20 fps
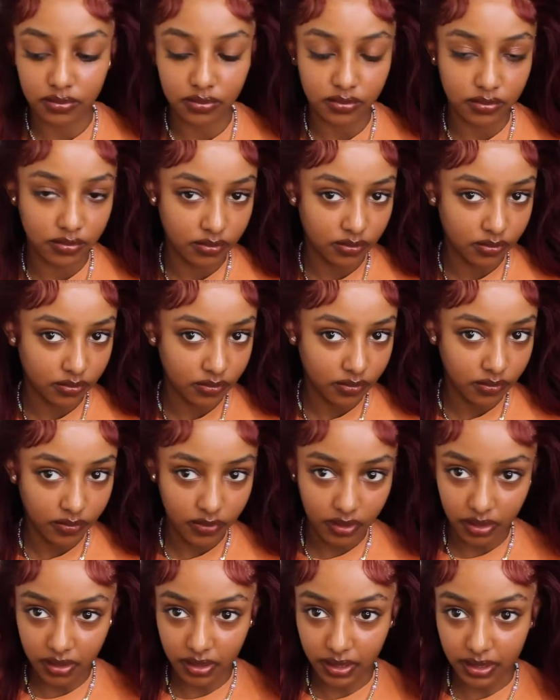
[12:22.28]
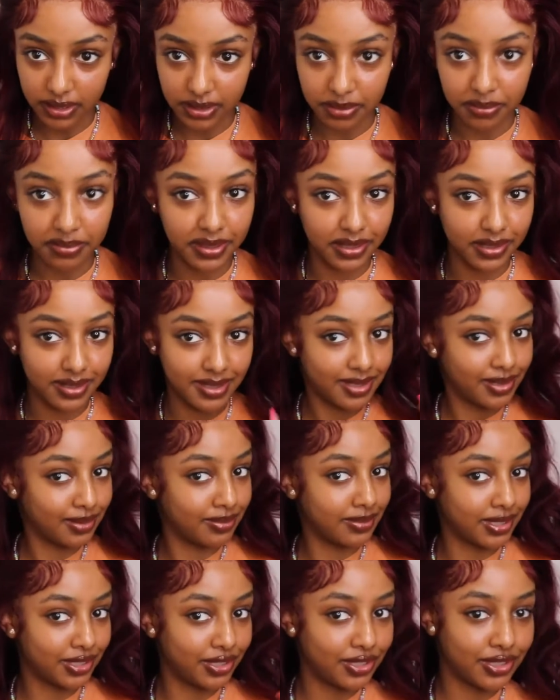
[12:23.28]
I think it's a bit too
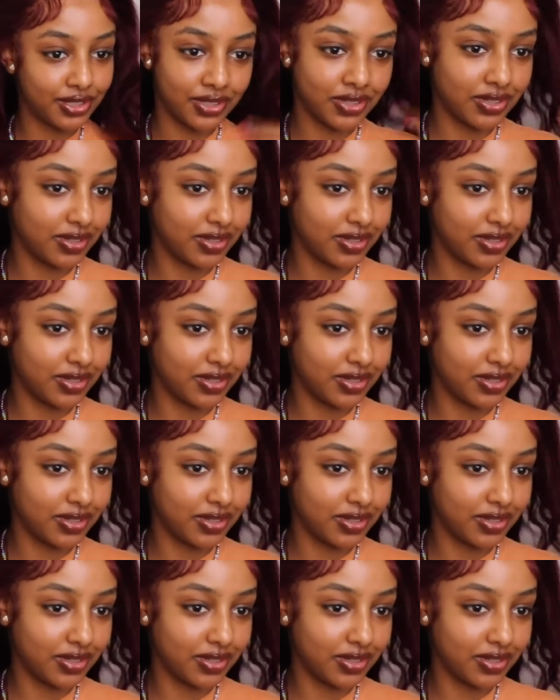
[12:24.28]
much.